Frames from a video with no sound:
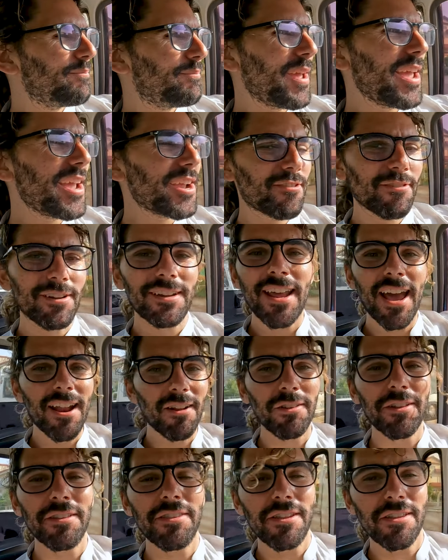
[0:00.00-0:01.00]
bakery.
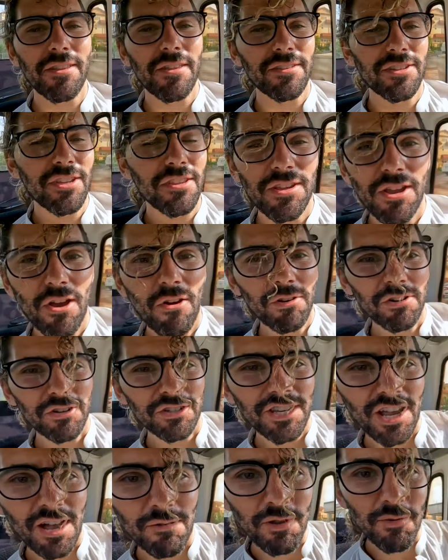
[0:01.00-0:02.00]
Not only did the
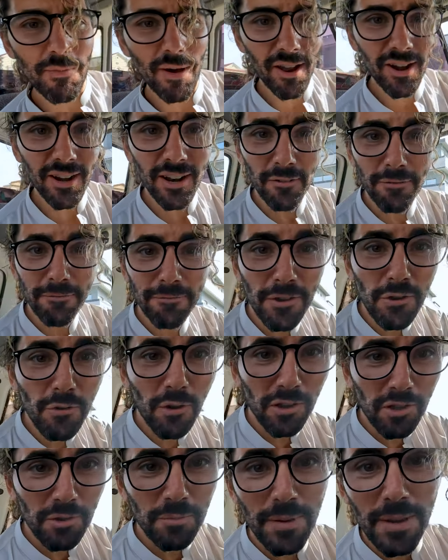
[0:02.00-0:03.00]
owner tell me about it, a
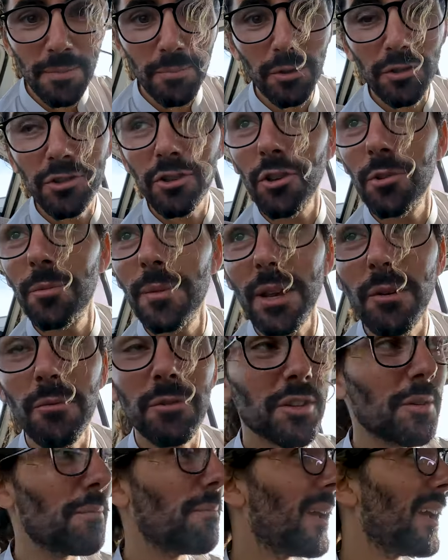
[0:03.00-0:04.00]
few other people told me it
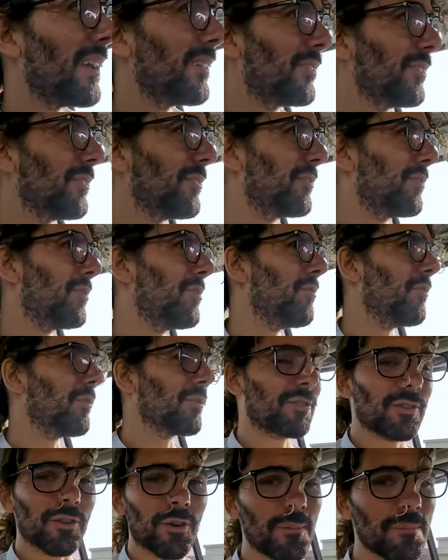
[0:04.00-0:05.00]
was amazing too.
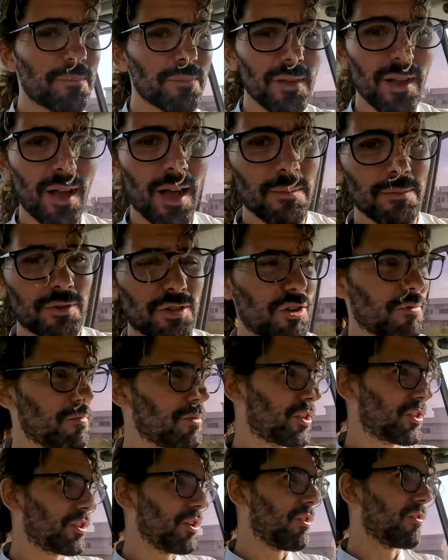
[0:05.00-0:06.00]
So I'm
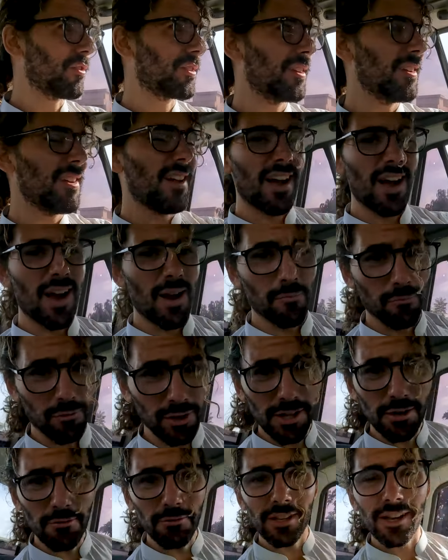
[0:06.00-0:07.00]
super stoked. I'm
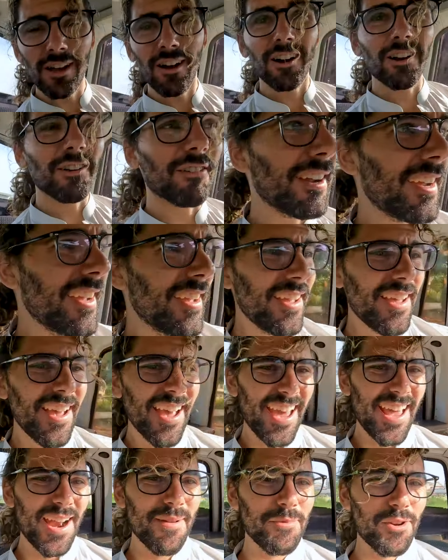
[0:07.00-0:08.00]
really, really hungry,
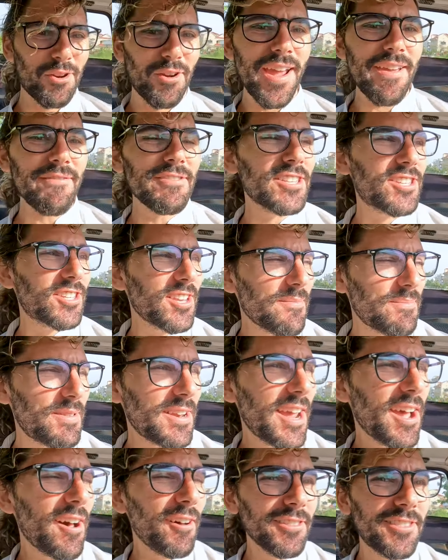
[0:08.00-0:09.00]
and I'm craving
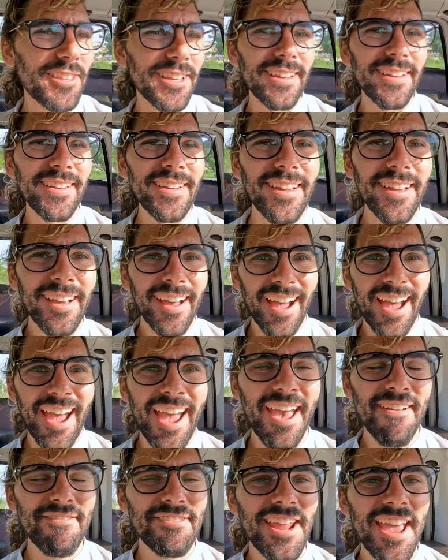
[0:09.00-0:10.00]
something healthy.
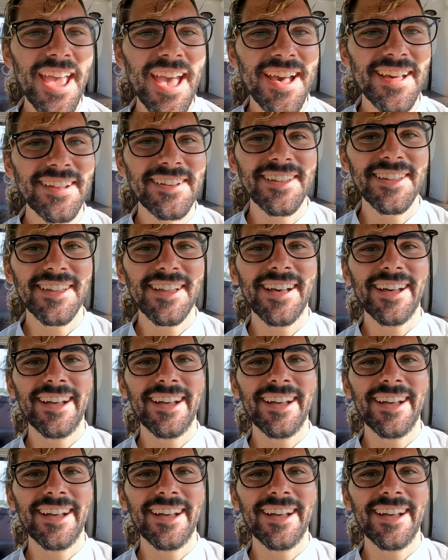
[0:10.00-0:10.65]
Haven't had